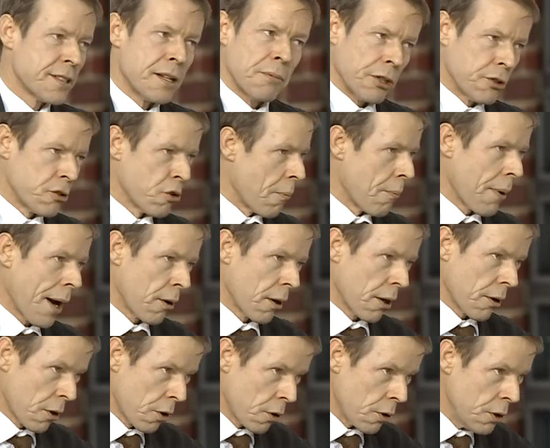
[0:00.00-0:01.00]
dissimilar to a
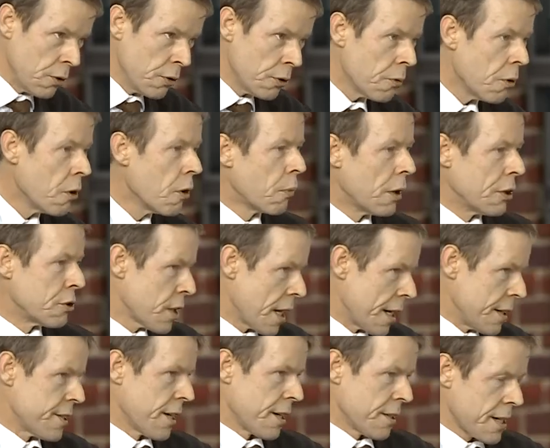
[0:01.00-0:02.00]
barrel of crude, but
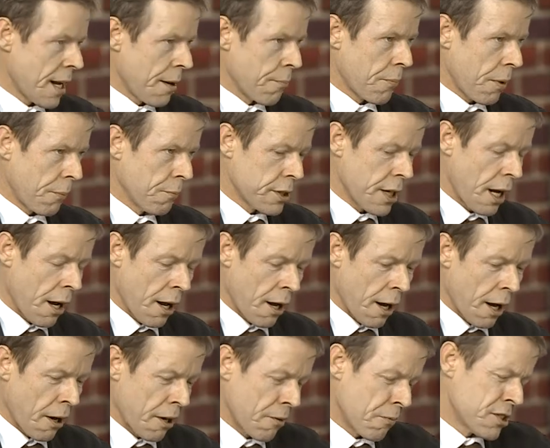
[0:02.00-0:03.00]
trades at a 10,
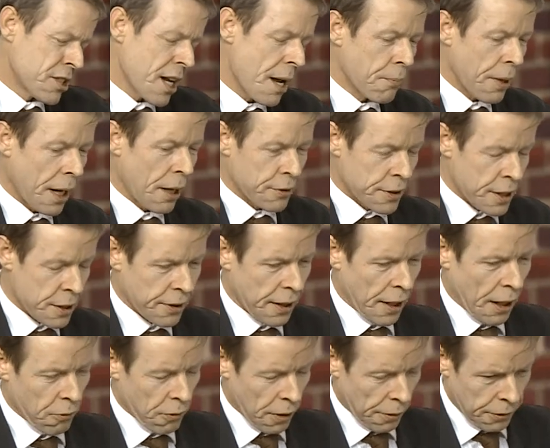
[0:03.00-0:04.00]
uh, a 10 pound
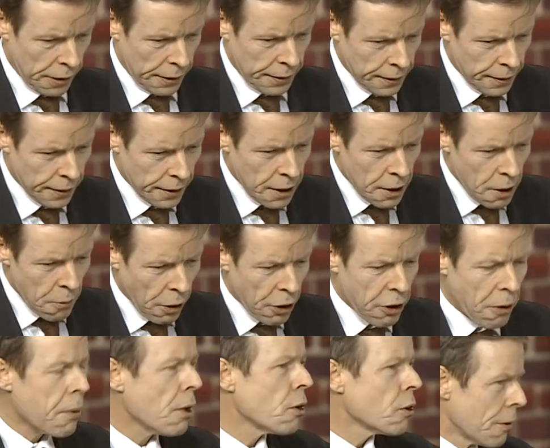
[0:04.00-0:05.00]
discount roughly.
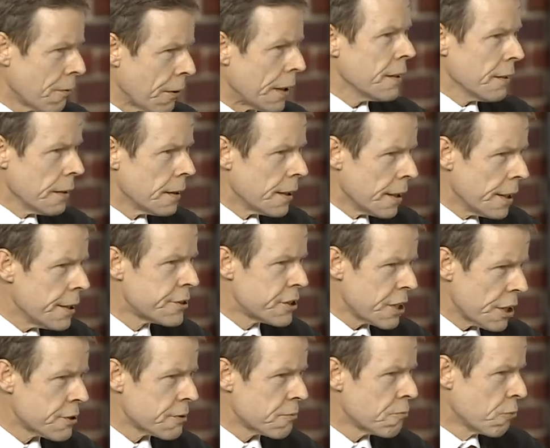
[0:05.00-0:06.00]
But the bulk of it is
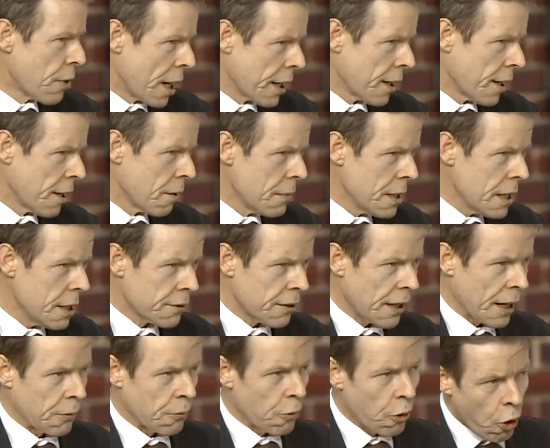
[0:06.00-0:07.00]
just regular
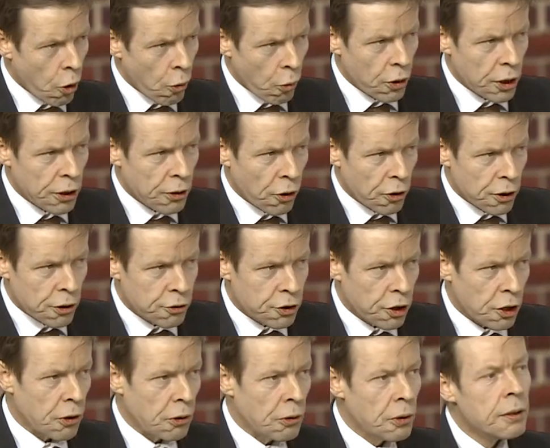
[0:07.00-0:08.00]
methane. What you've got to
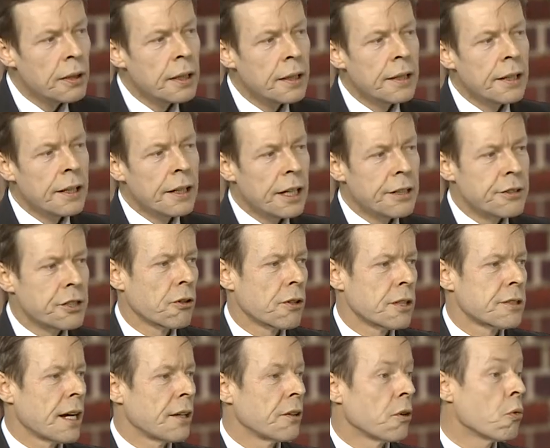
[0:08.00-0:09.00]
do because you've
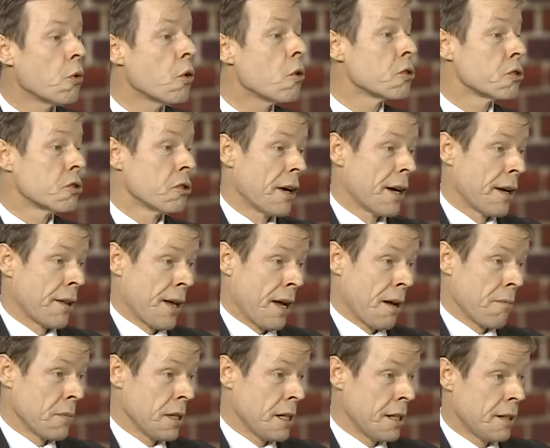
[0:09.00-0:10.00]
got to take the water out of
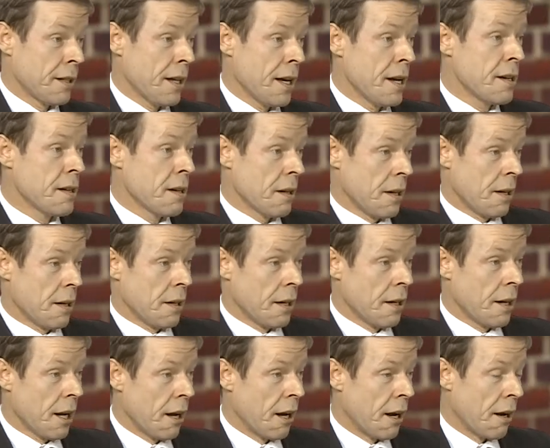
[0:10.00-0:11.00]
that methane
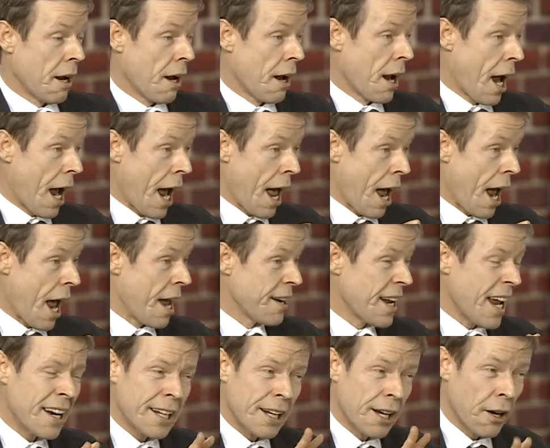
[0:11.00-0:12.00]
uh,
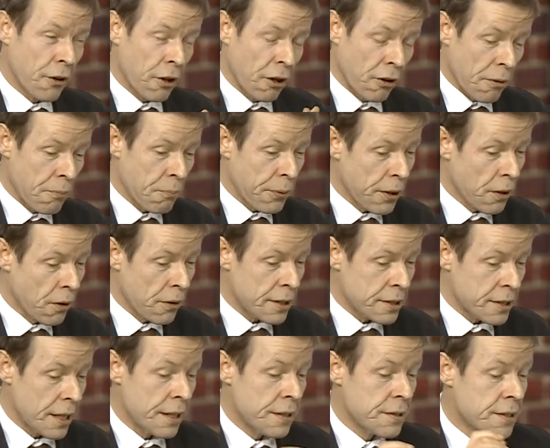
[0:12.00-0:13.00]
and any other
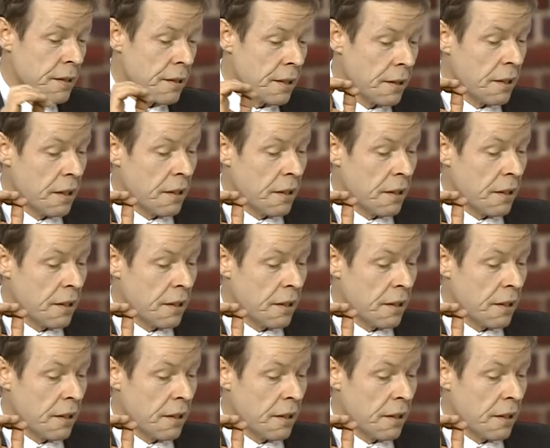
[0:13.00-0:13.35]
impurities,